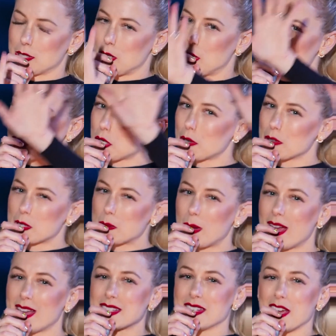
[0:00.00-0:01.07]
like it's all sugar and
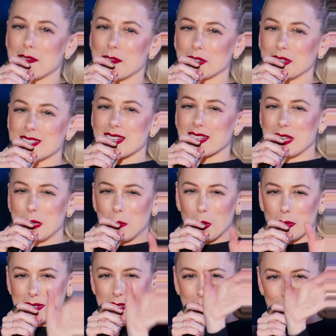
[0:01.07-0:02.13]
spice and effortless. I keep
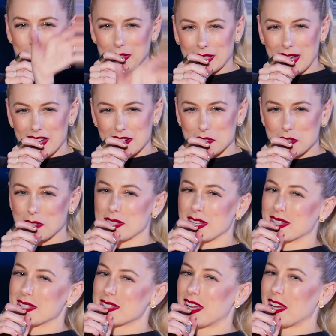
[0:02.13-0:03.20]
all my cereal in canisters
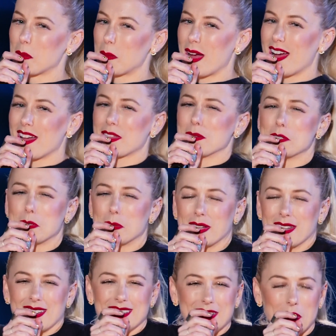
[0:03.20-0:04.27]
like a psychopath. I'm
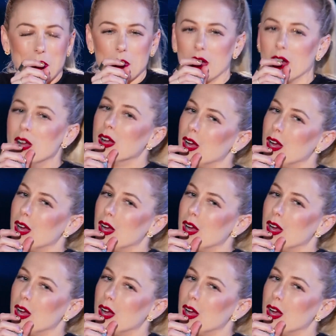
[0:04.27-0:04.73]
doing it. Yoga,